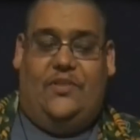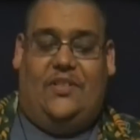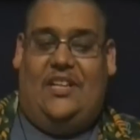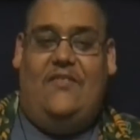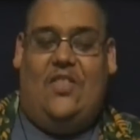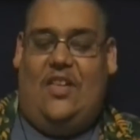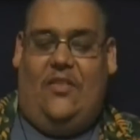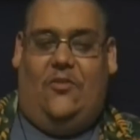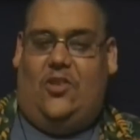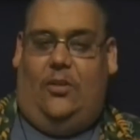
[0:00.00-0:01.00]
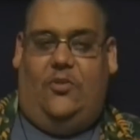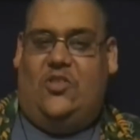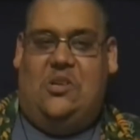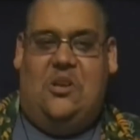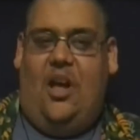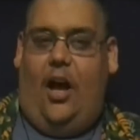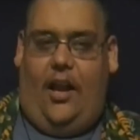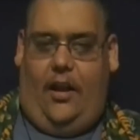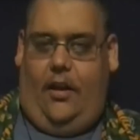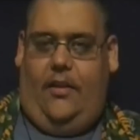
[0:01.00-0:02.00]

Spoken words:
and even then, there's almost none.